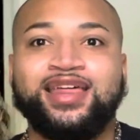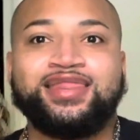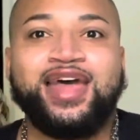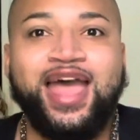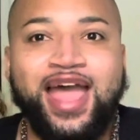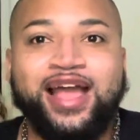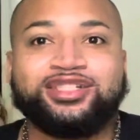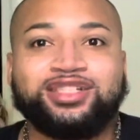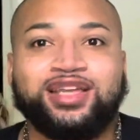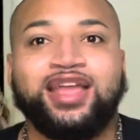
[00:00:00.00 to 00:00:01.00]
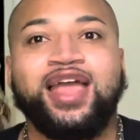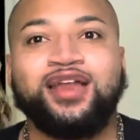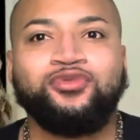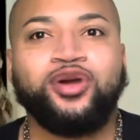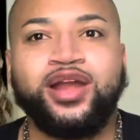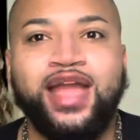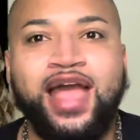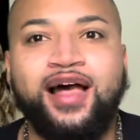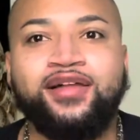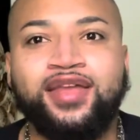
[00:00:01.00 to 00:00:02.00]
that actually can work
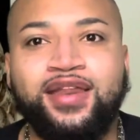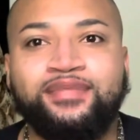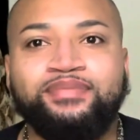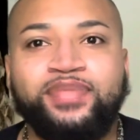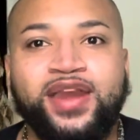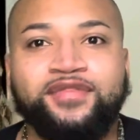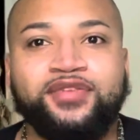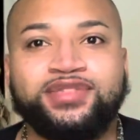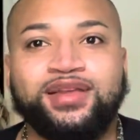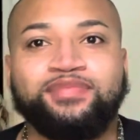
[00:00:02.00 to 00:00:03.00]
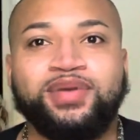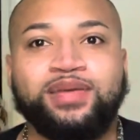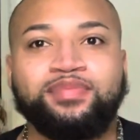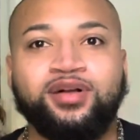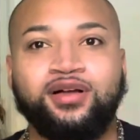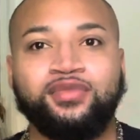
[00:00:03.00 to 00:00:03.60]
out and benefit some people.